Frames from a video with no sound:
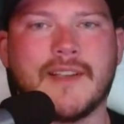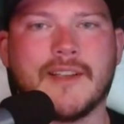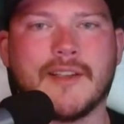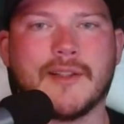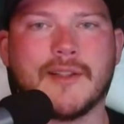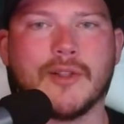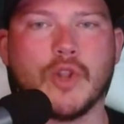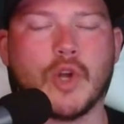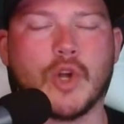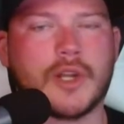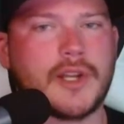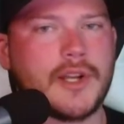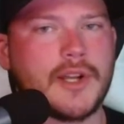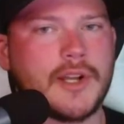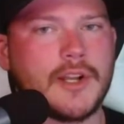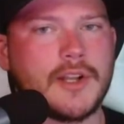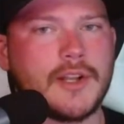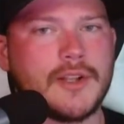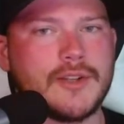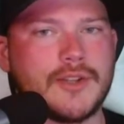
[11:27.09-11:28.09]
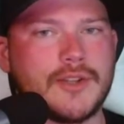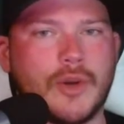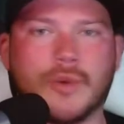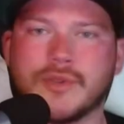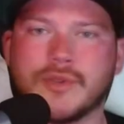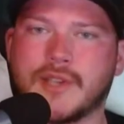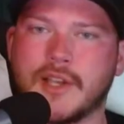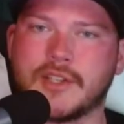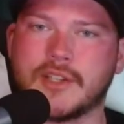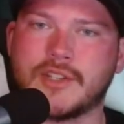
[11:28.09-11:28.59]
Look, don't
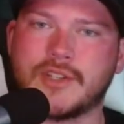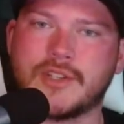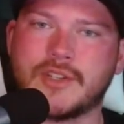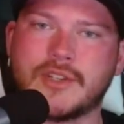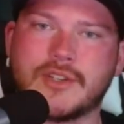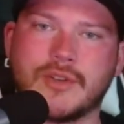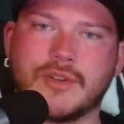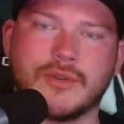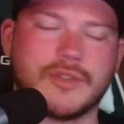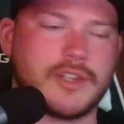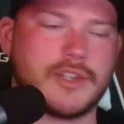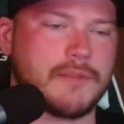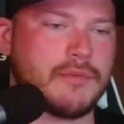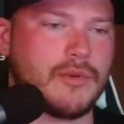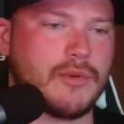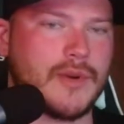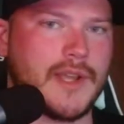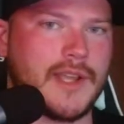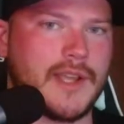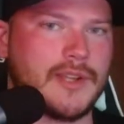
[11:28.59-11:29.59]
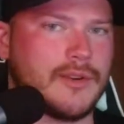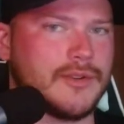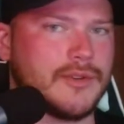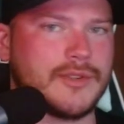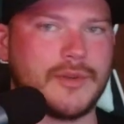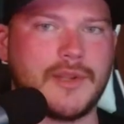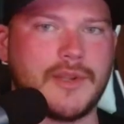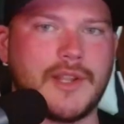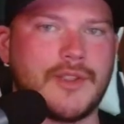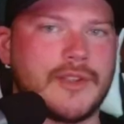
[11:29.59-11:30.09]
touch, don't chip away, don't do
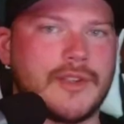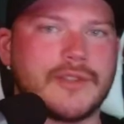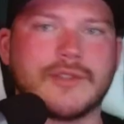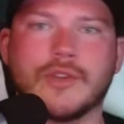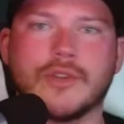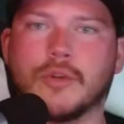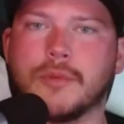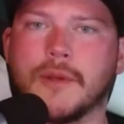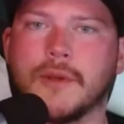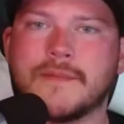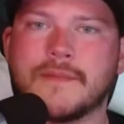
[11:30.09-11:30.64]
anything stupid.